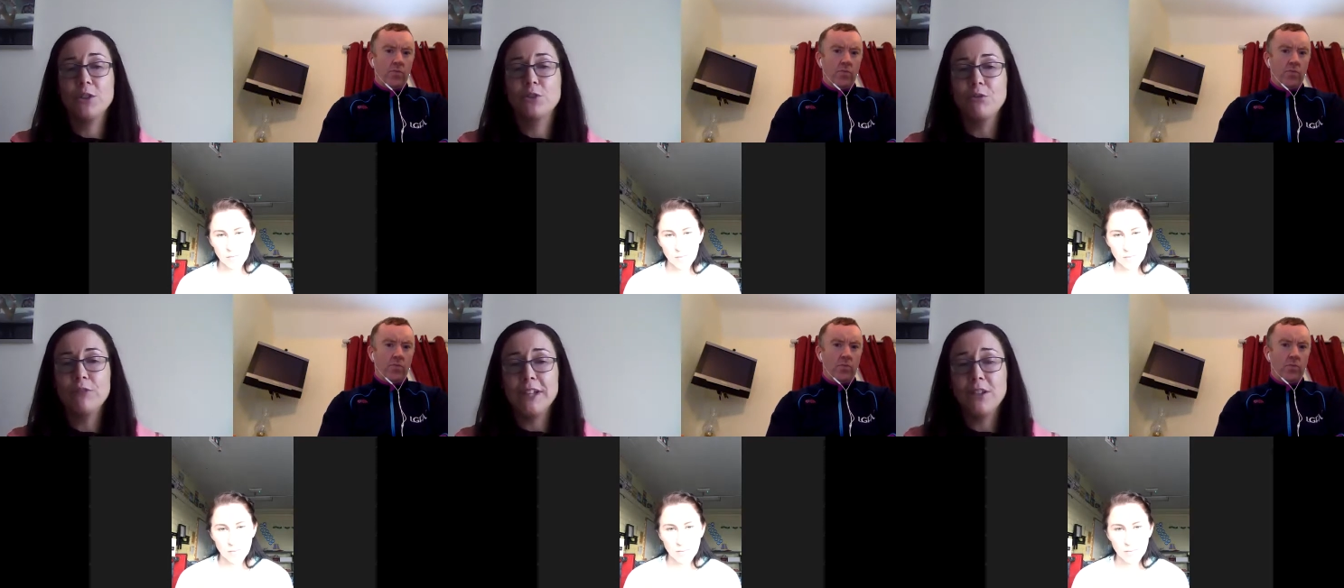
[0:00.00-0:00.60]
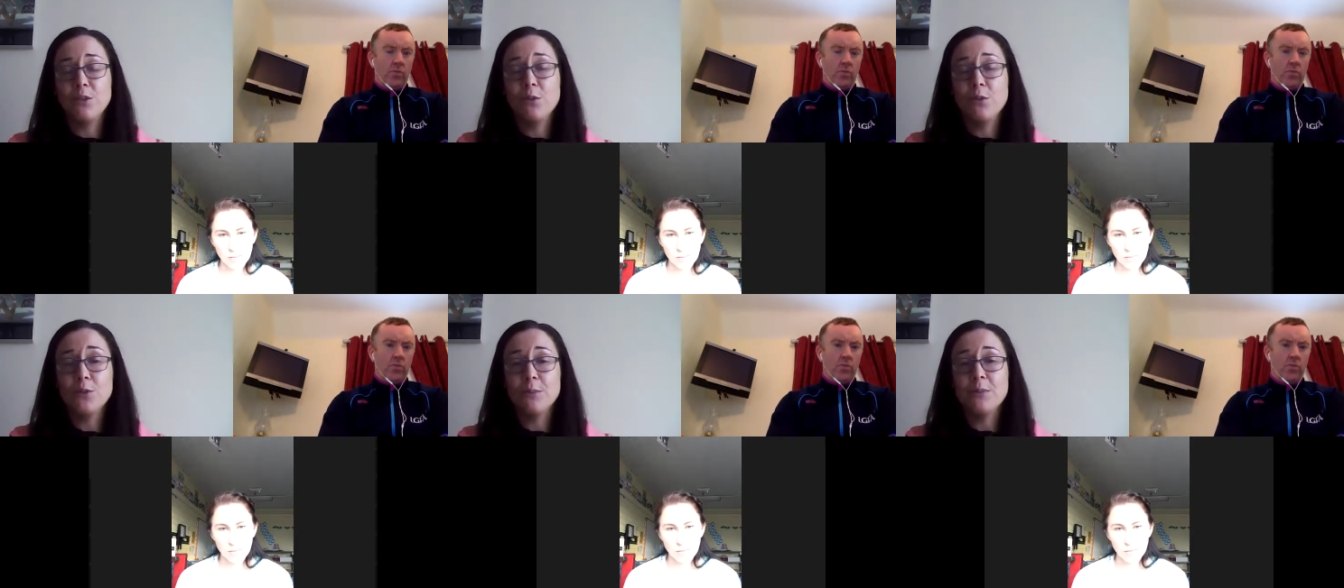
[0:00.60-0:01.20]
Speaker 1: You don't really know
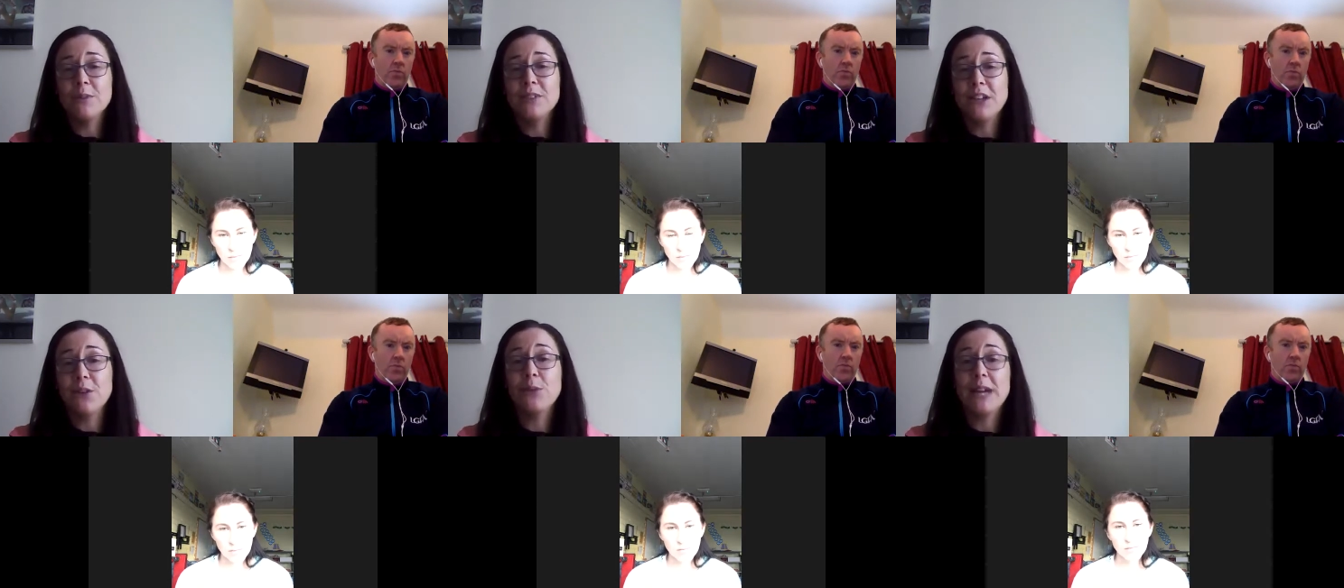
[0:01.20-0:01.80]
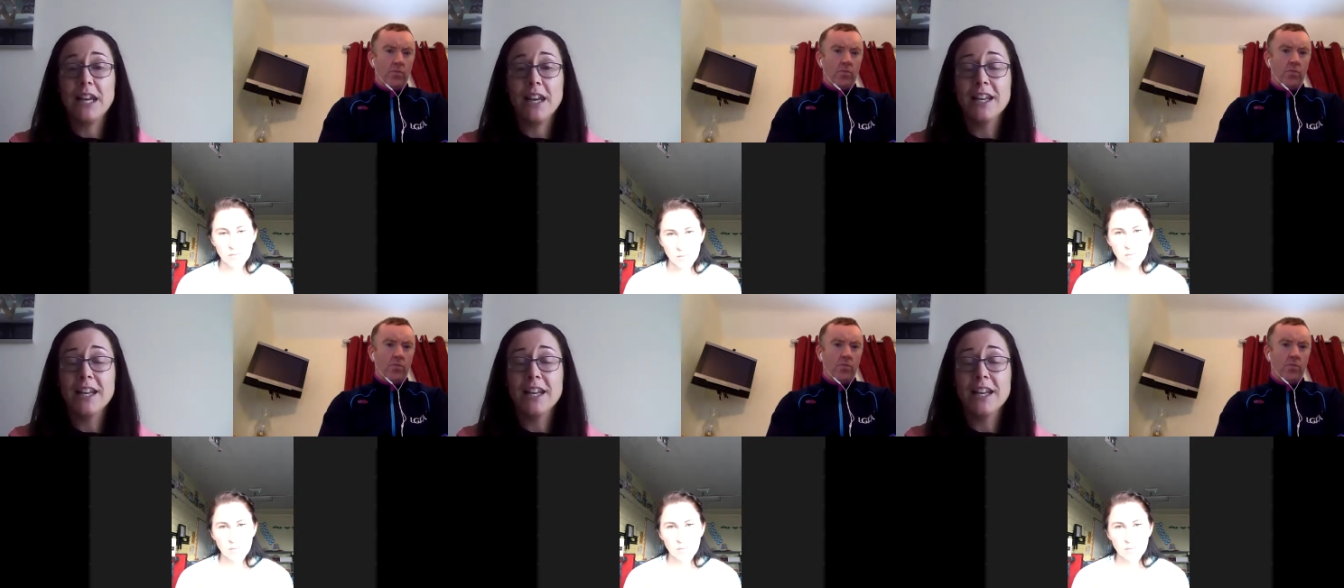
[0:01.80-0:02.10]
them that well,